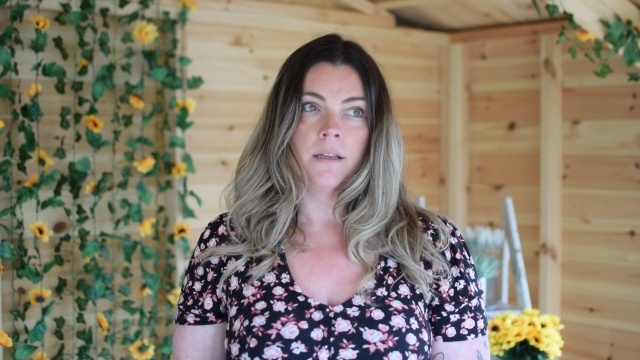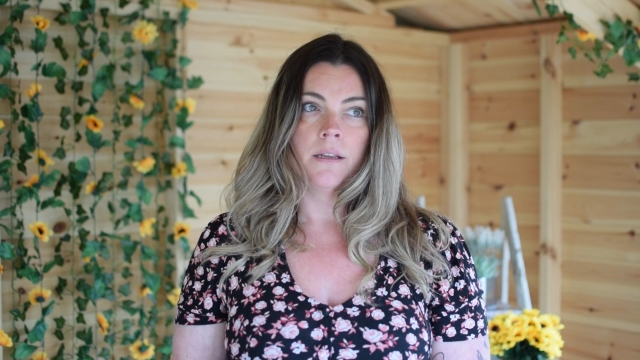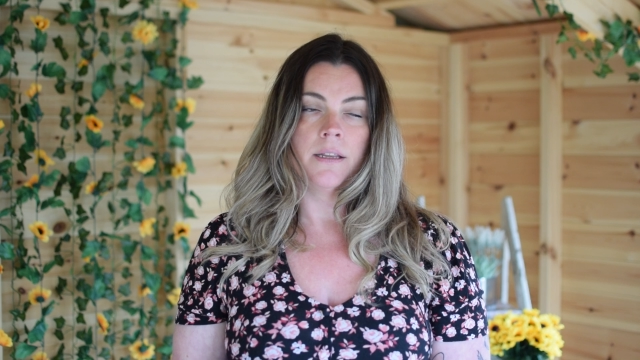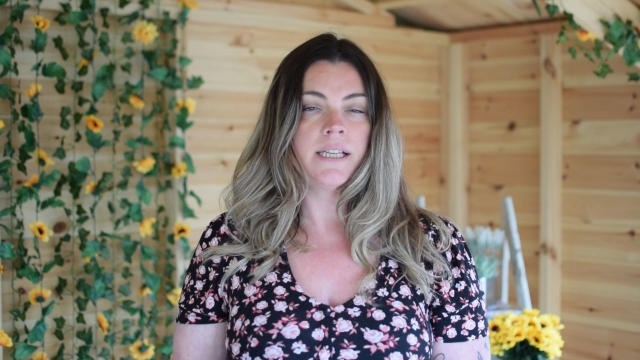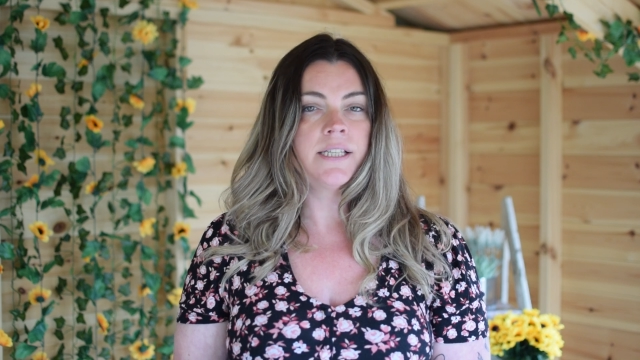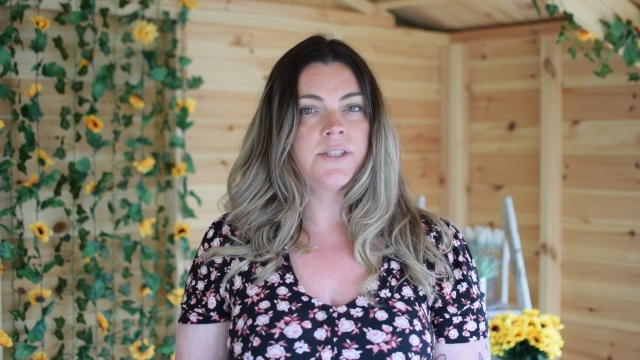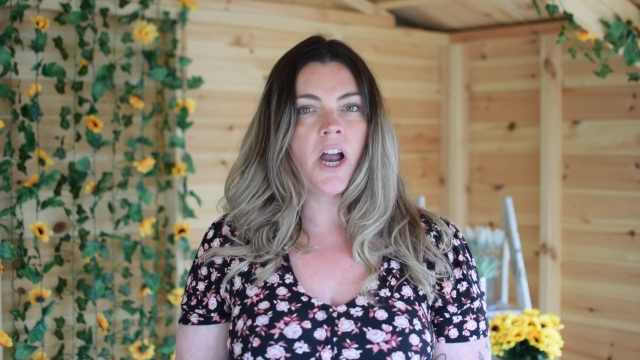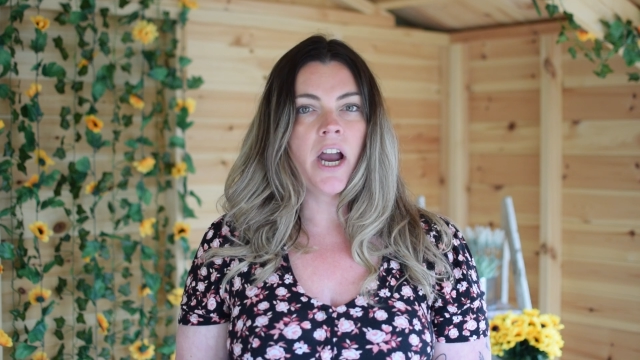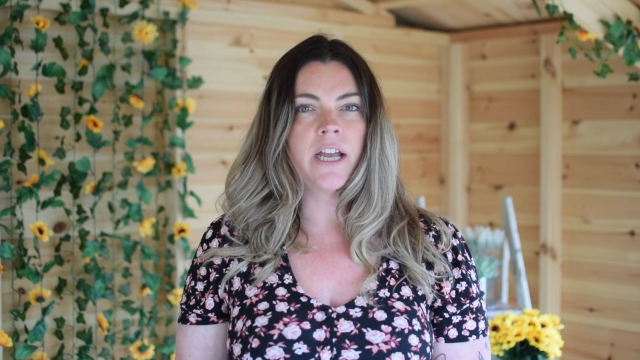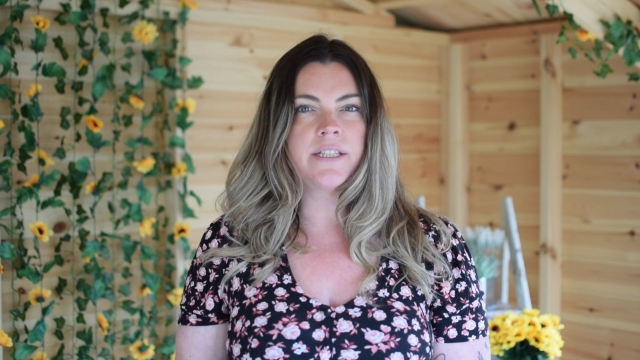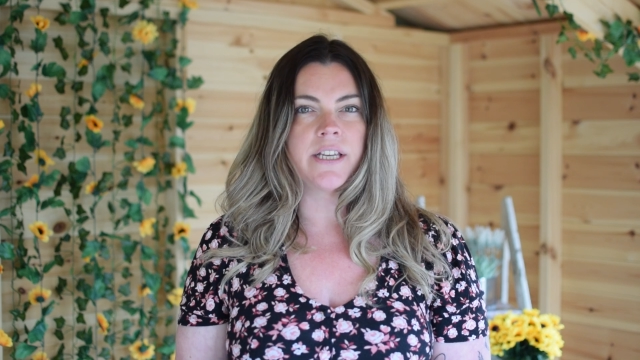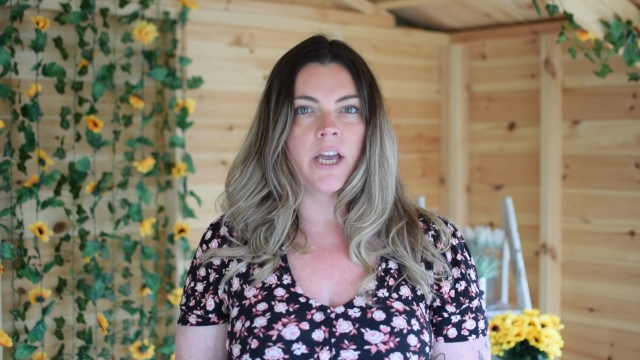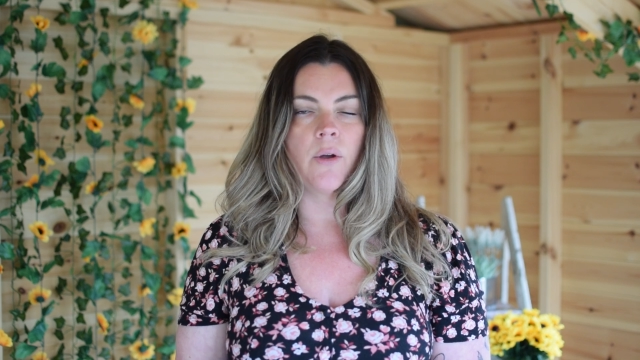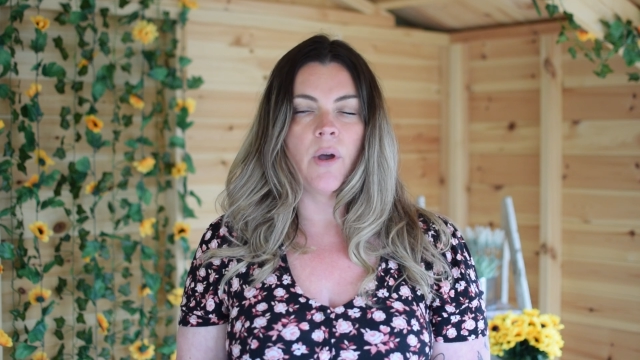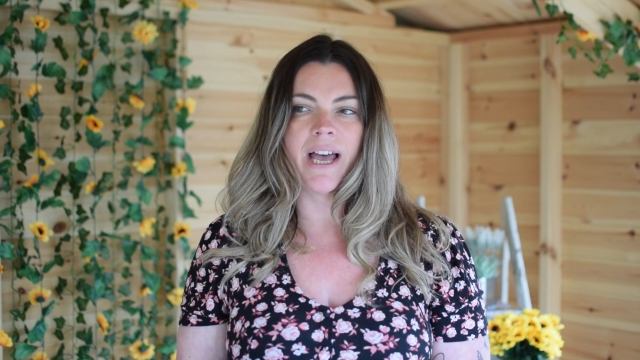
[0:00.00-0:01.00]
they started
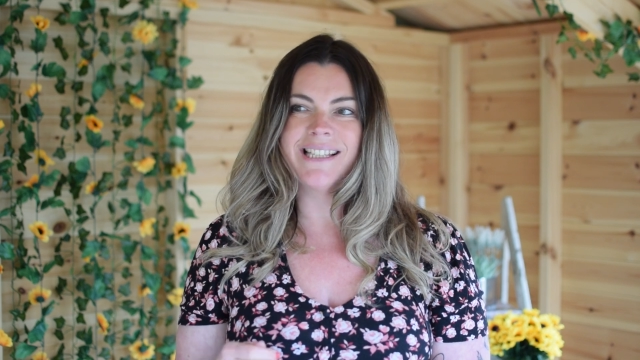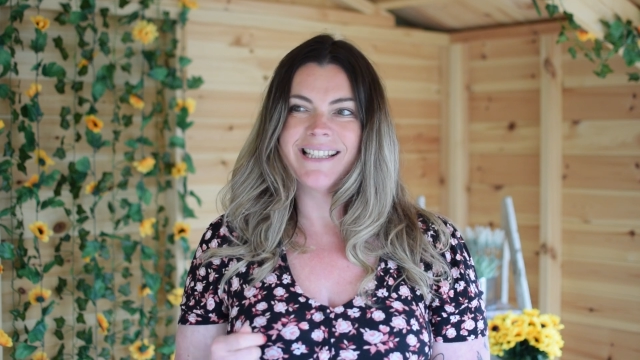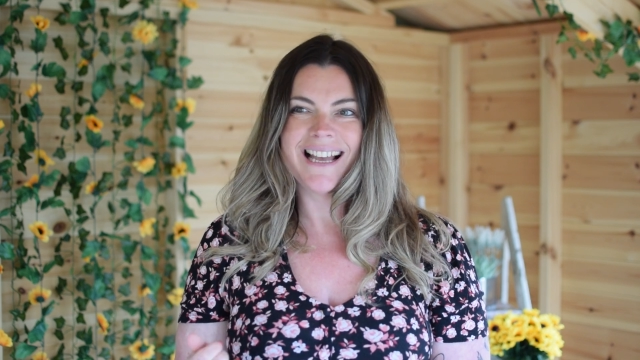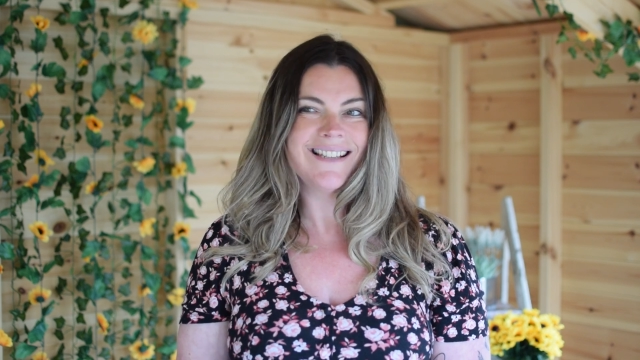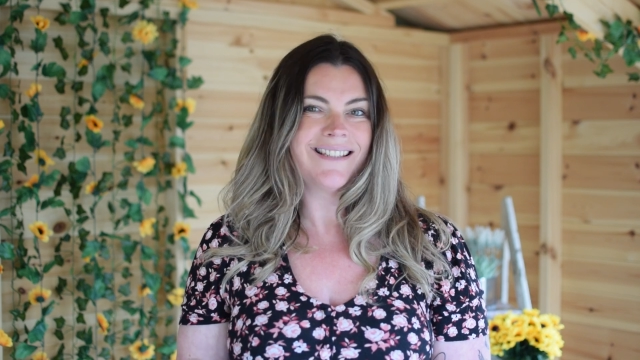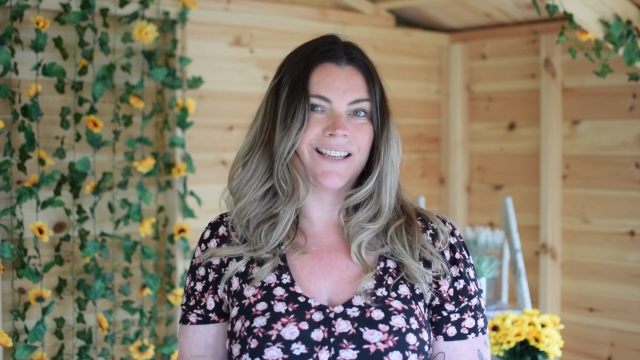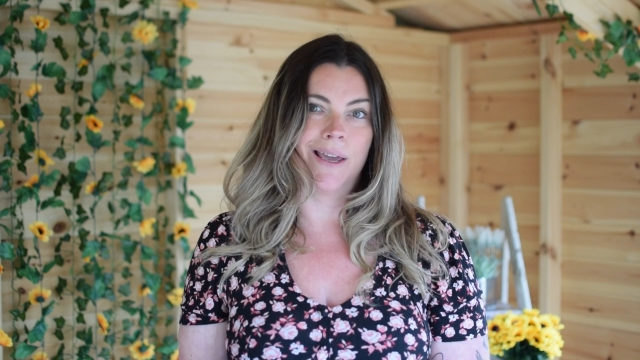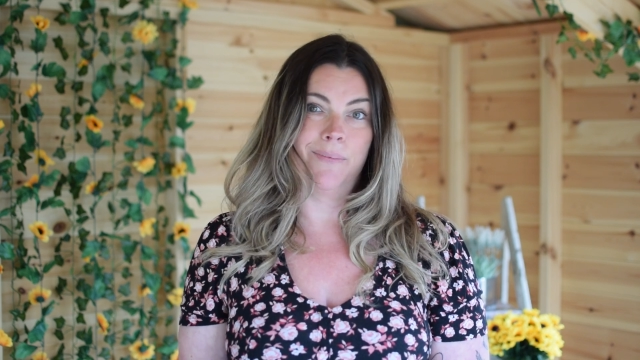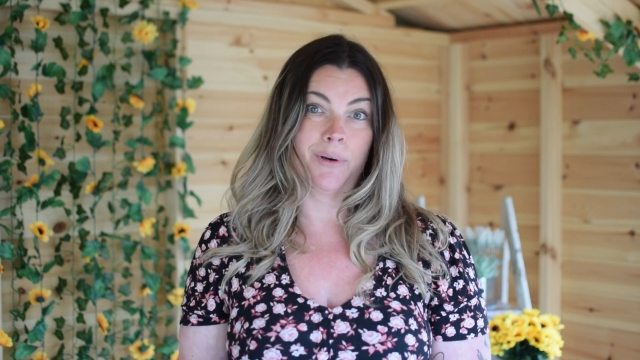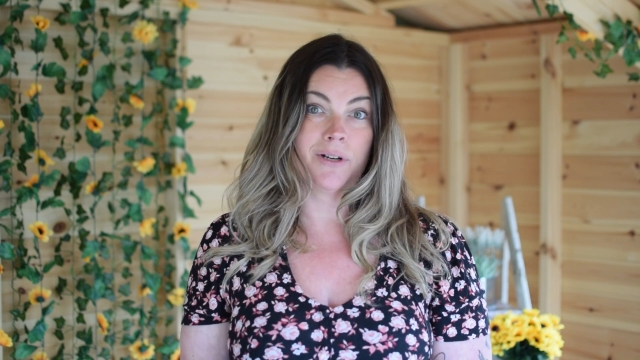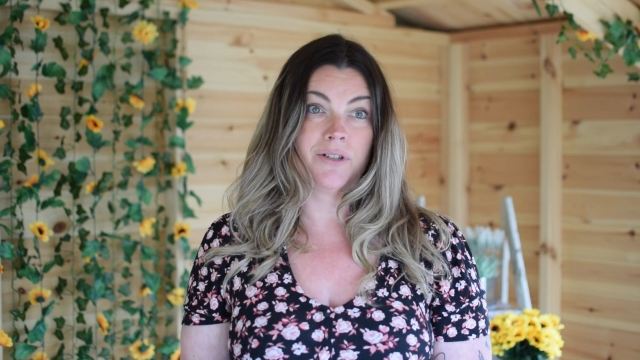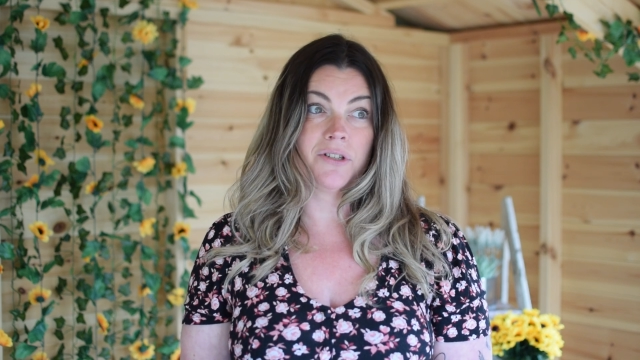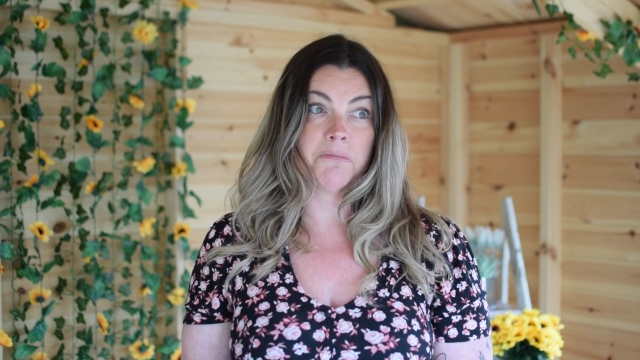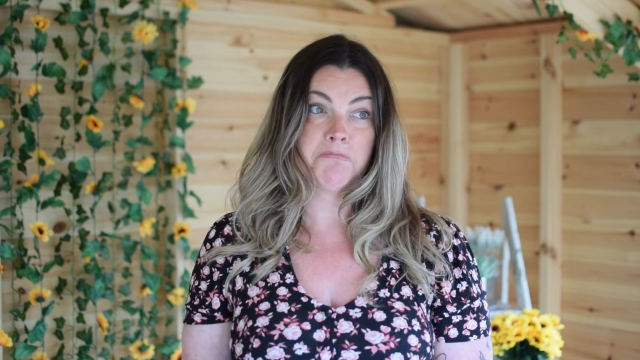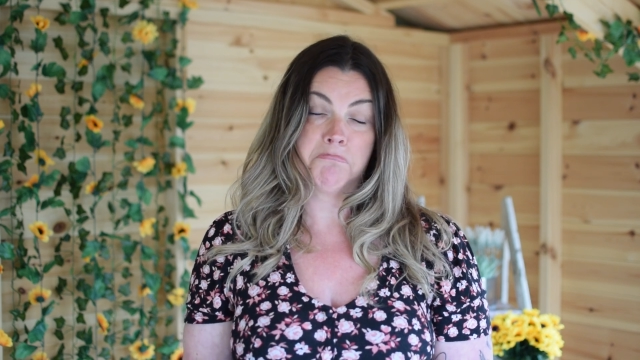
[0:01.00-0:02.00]
out as landscapers.